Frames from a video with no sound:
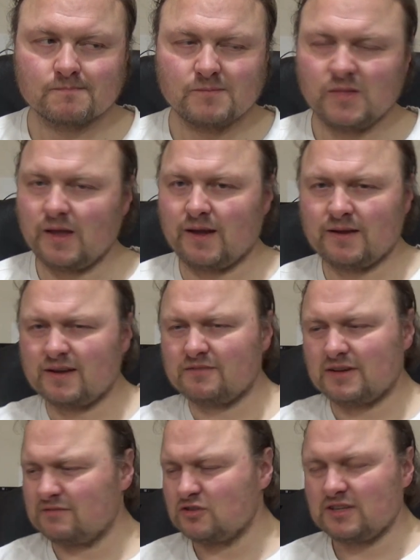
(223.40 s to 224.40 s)
Nah,
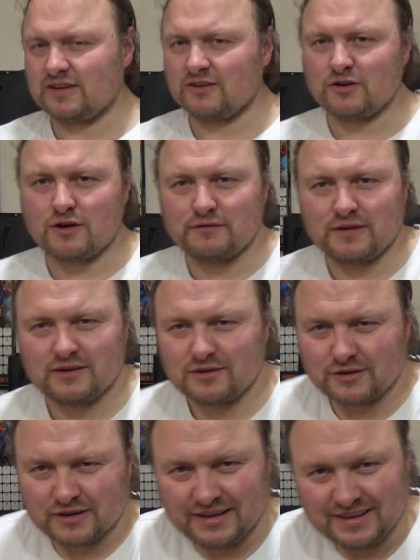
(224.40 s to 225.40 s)
I've just had a coffee. I
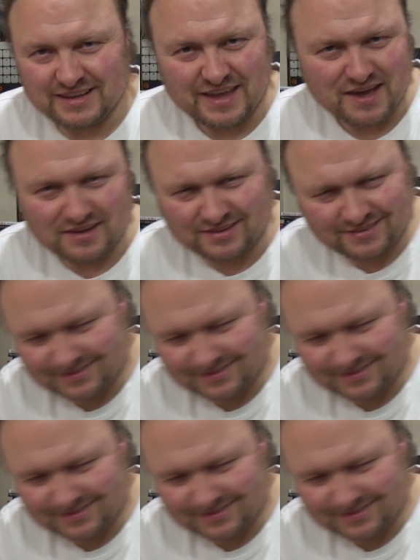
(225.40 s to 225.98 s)
don't need it yet.